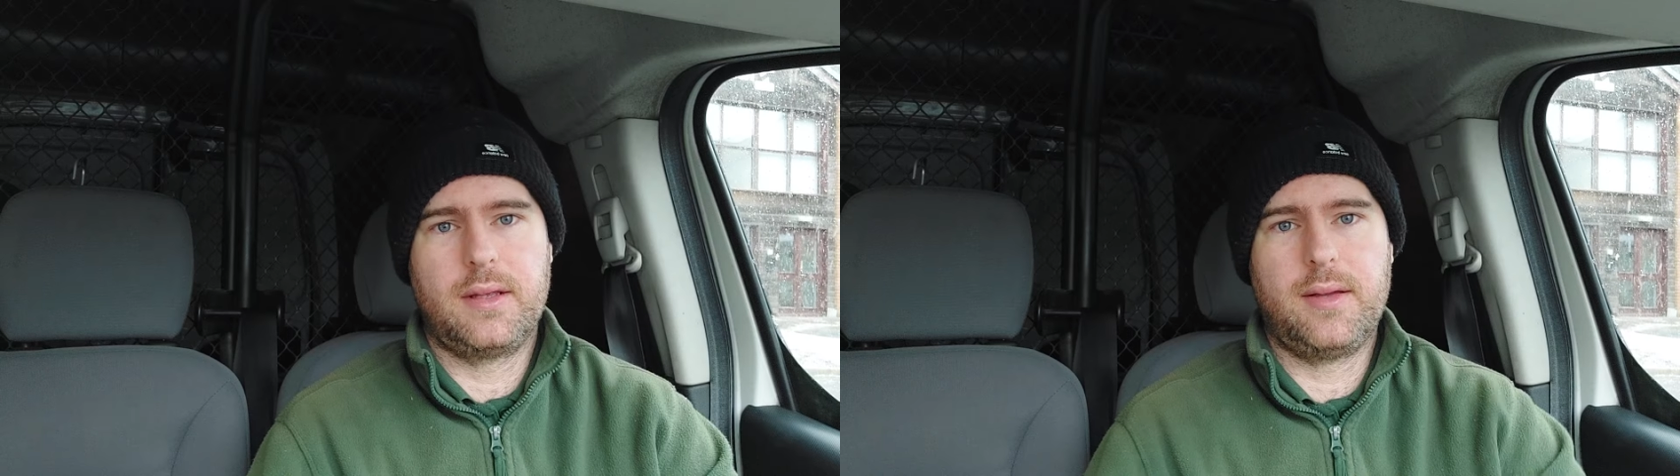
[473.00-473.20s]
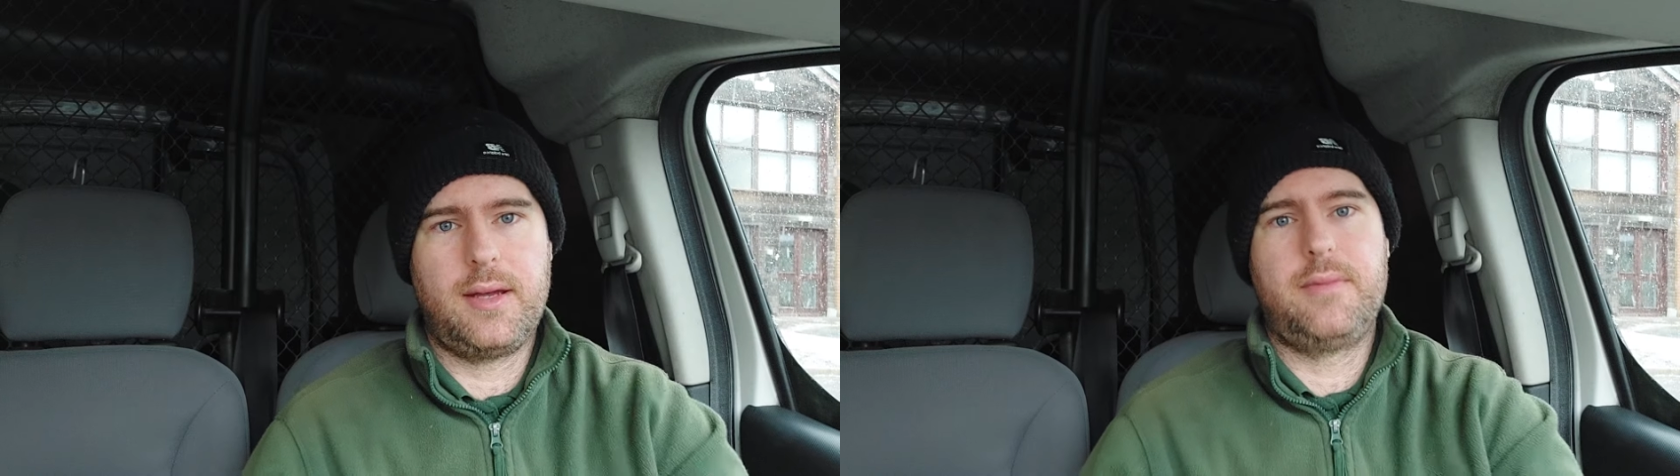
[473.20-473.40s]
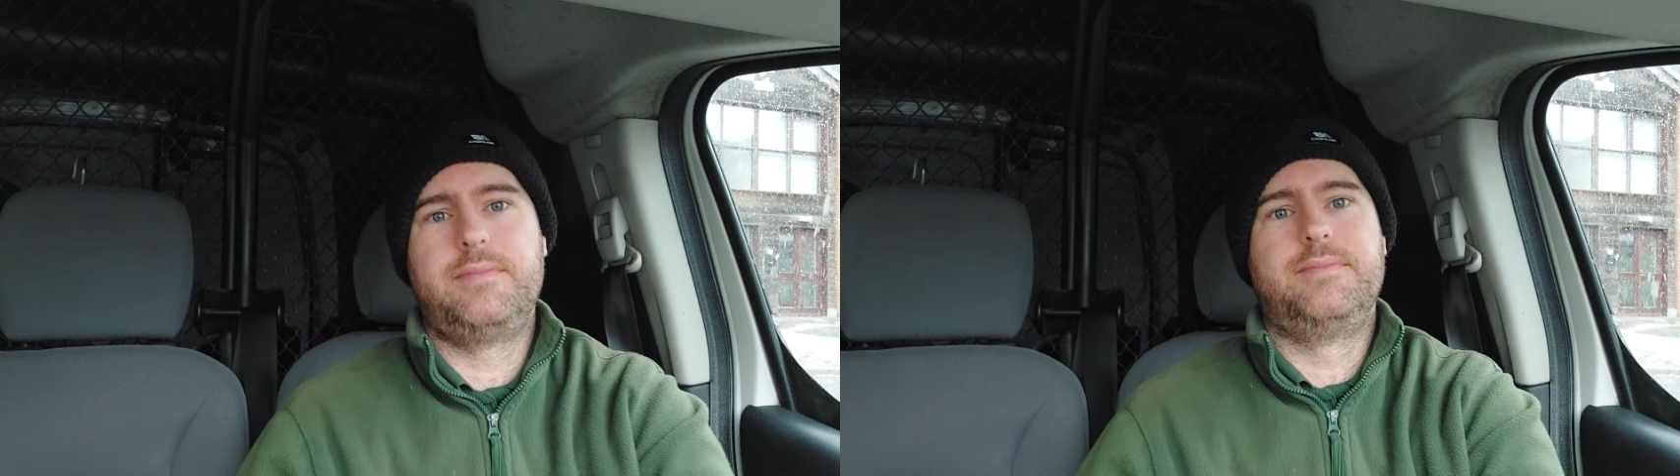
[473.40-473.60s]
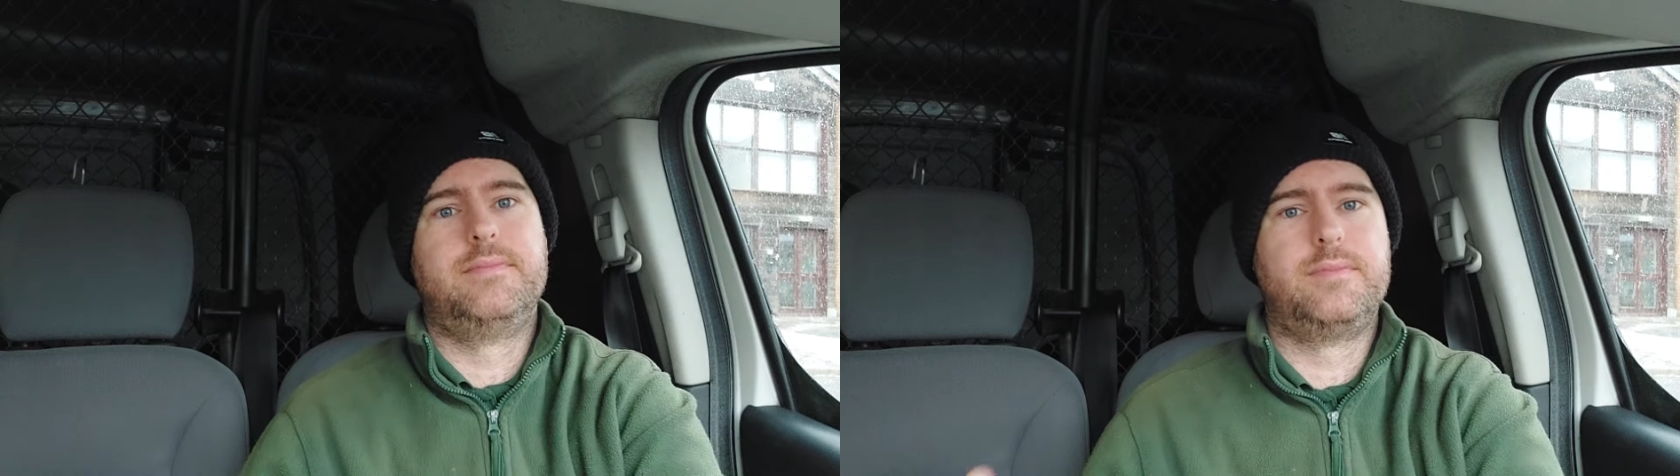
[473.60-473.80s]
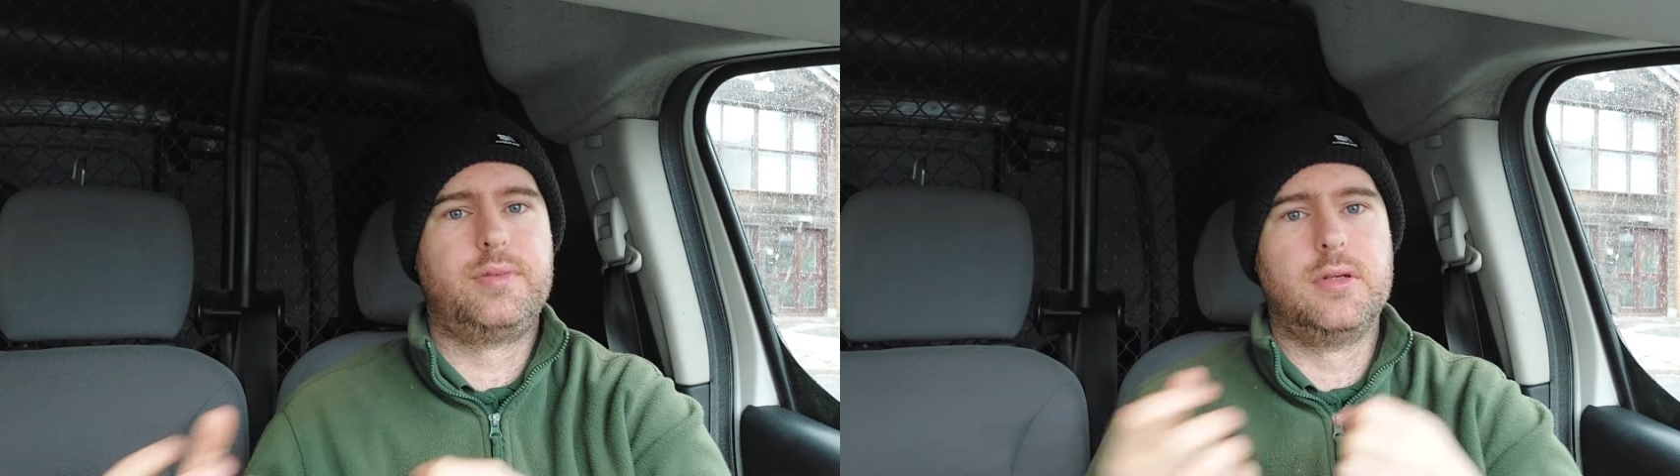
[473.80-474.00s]
um,
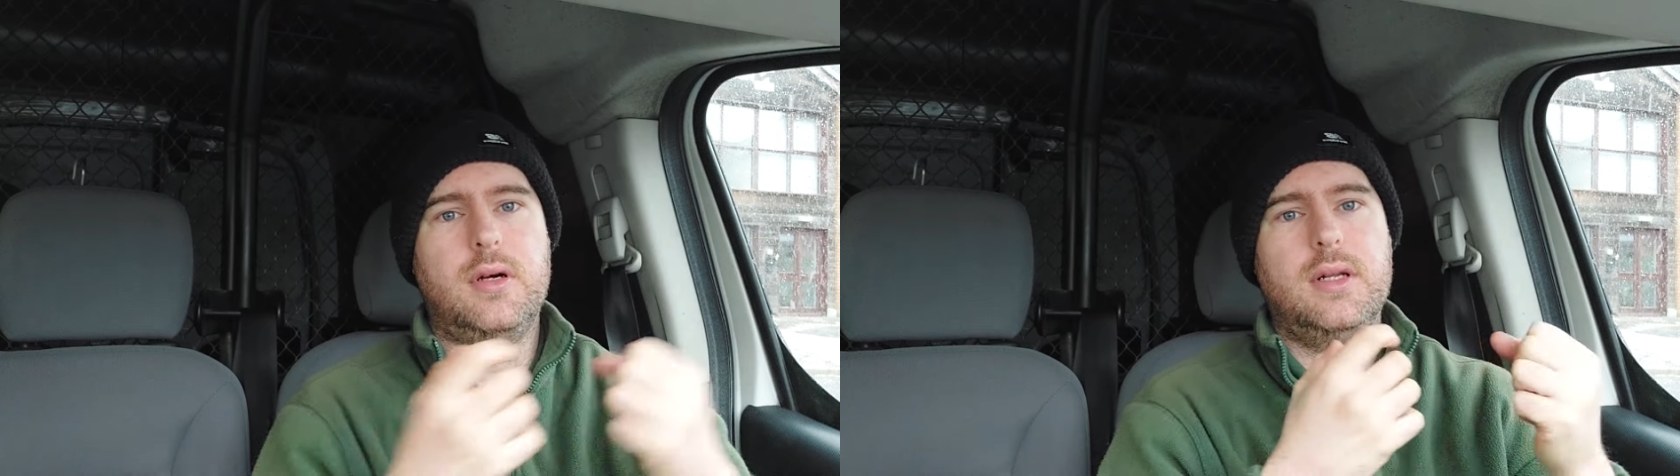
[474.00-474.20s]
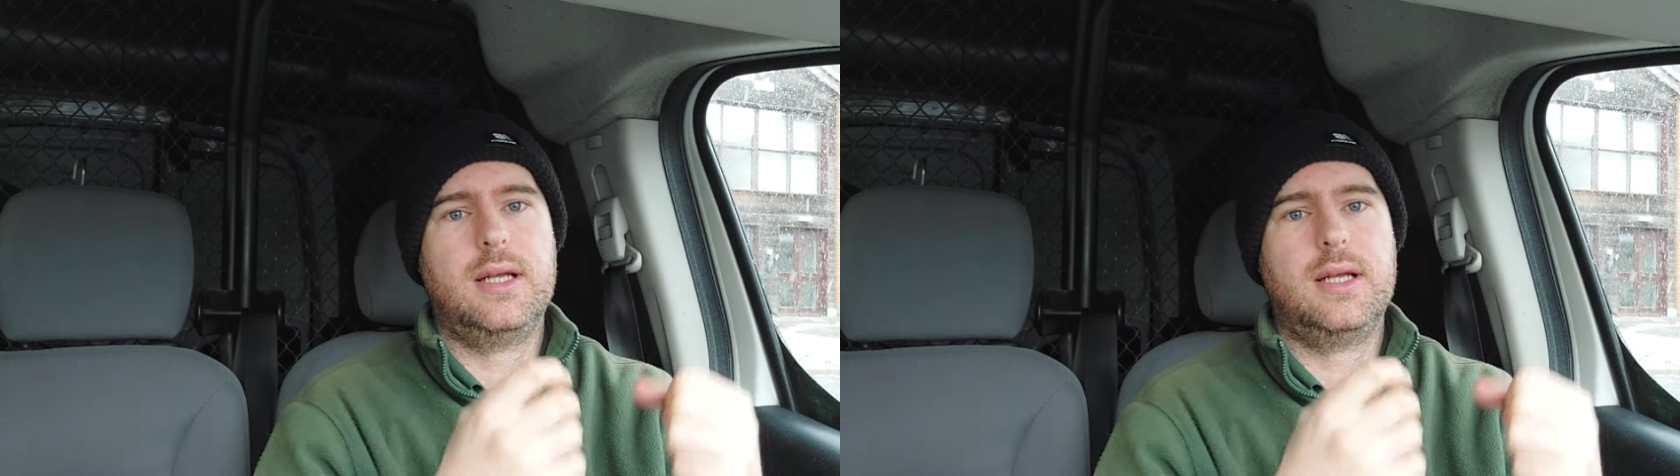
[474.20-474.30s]
pull all